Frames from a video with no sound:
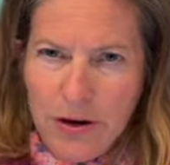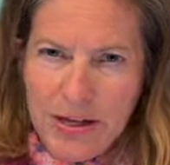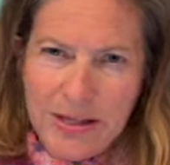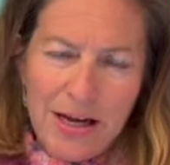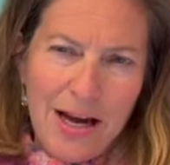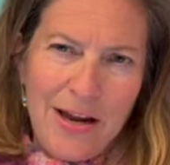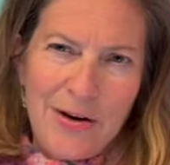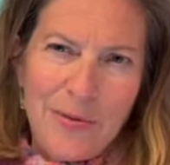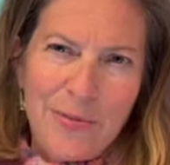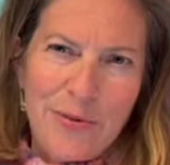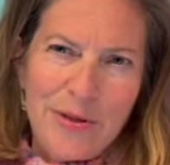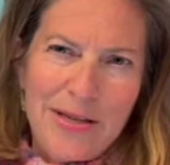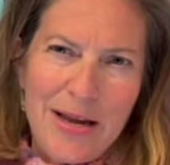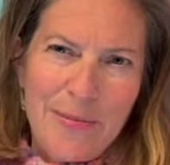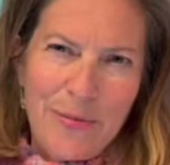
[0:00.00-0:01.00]
It's
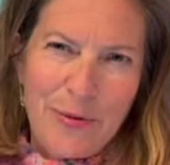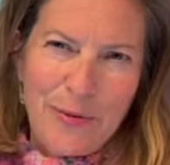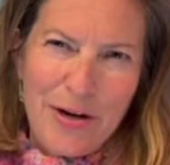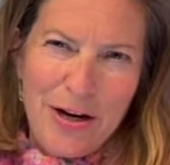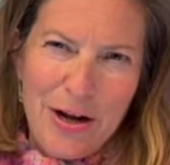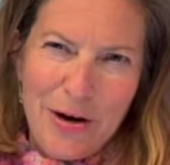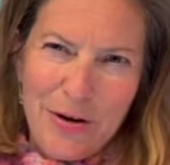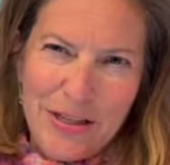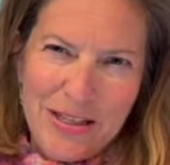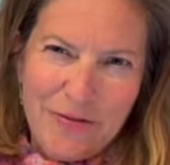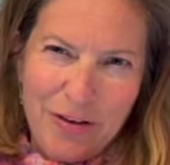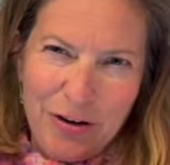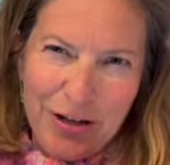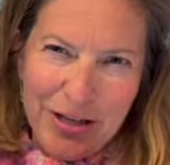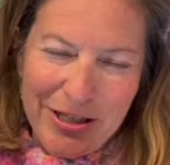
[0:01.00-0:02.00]
100% merino. It's
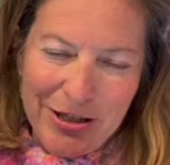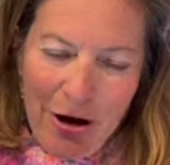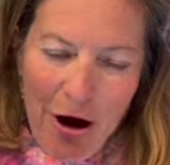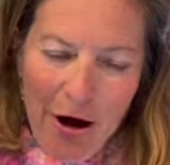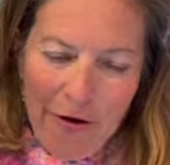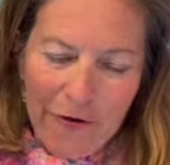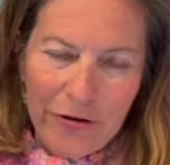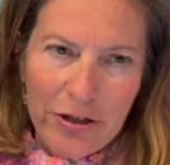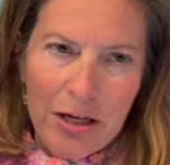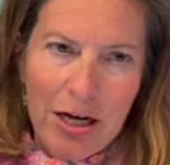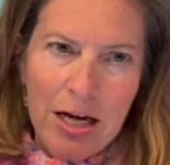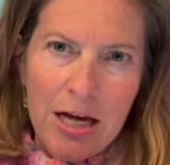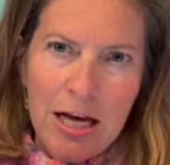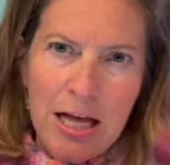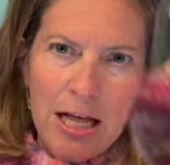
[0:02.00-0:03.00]
very soft.
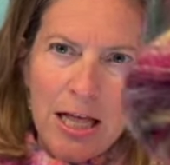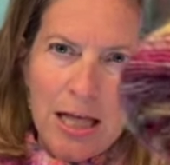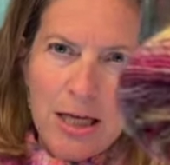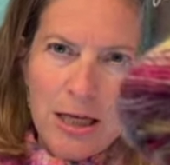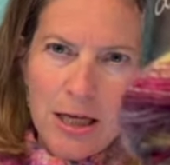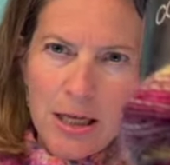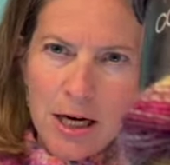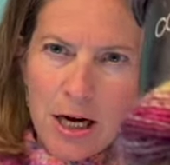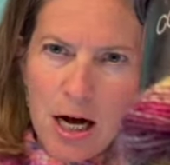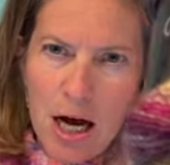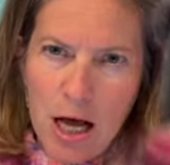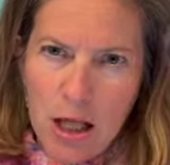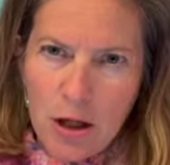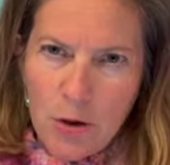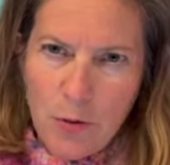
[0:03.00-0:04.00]
The
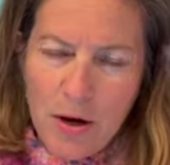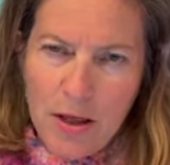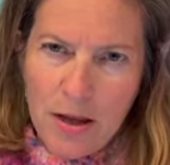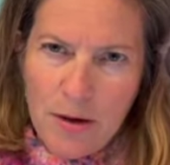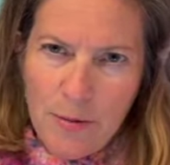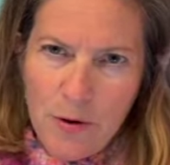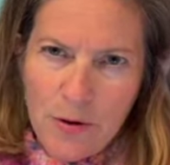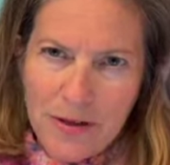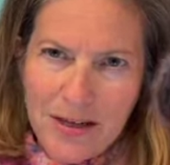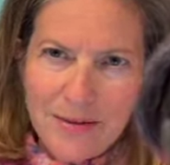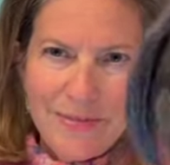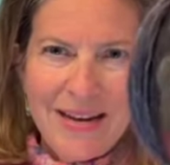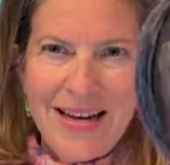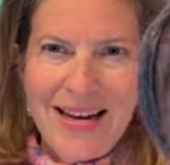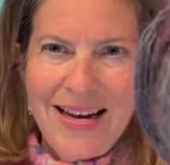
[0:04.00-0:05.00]
colorway that I'm holding in
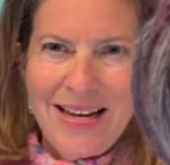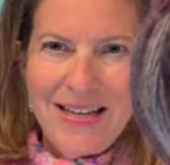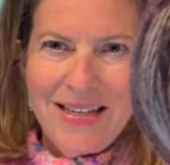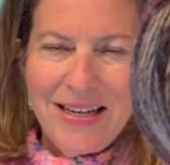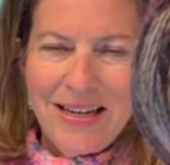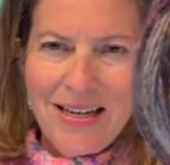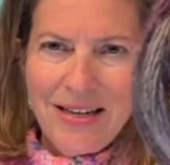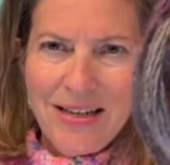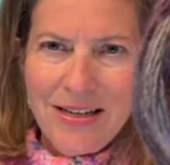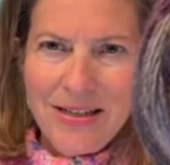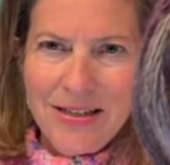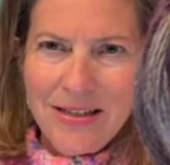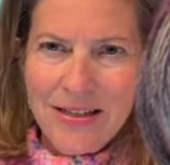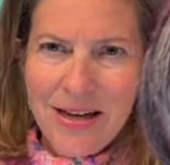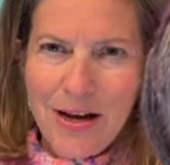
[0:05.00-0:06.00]
my hand
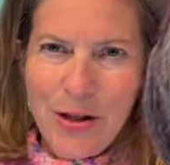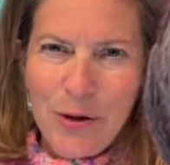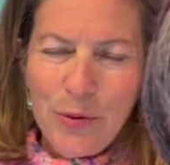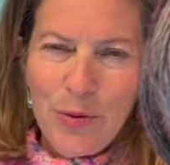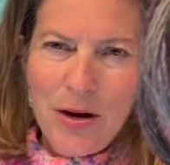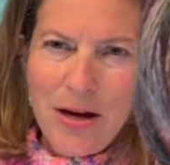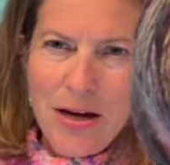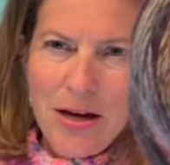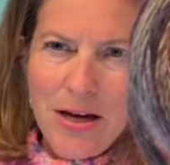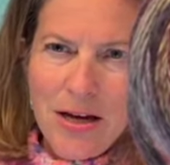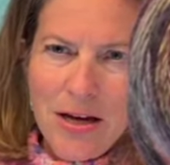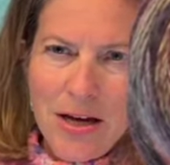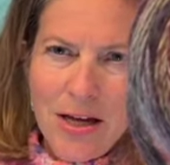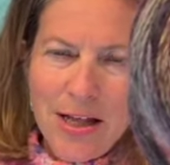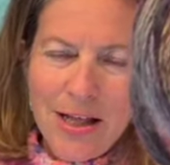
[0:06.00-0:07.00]
is colorway
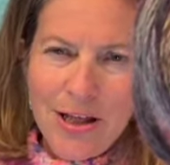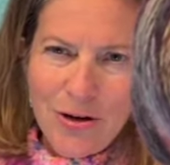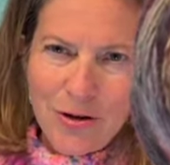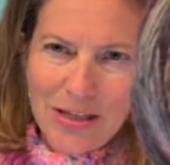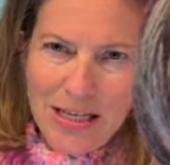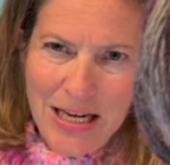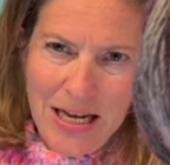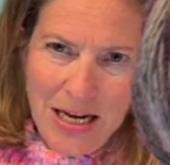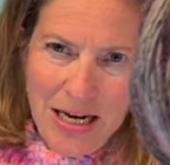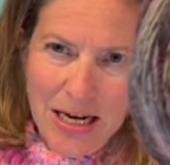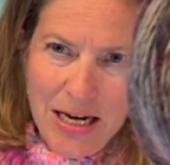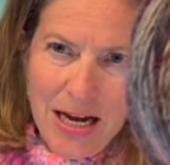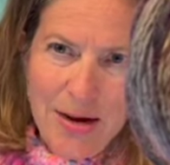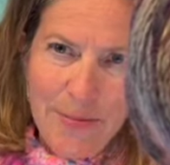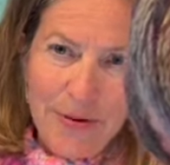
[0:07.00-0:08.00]

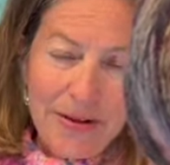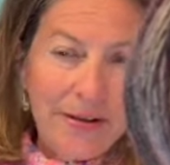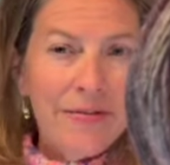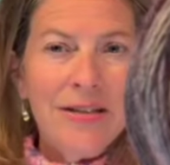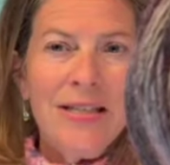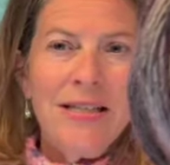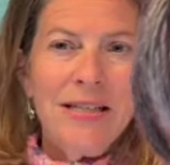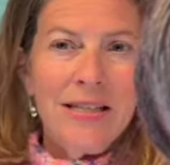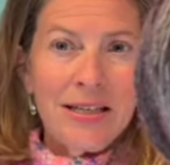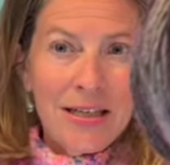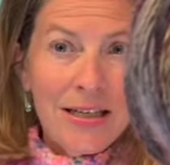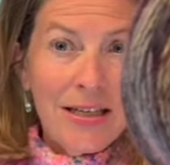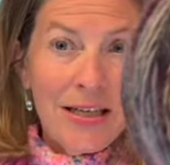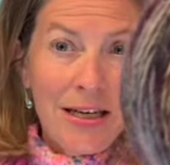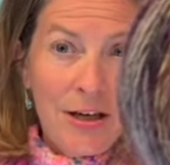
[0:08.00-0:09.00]
13. I believe it's
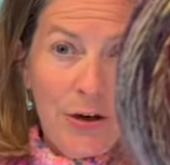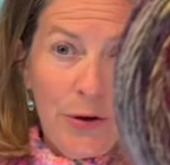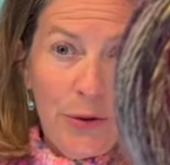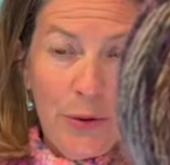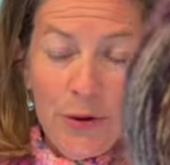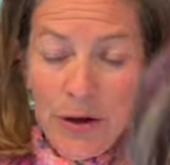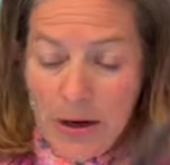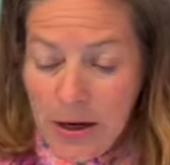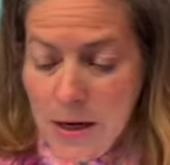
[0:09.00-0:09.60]
discontinued.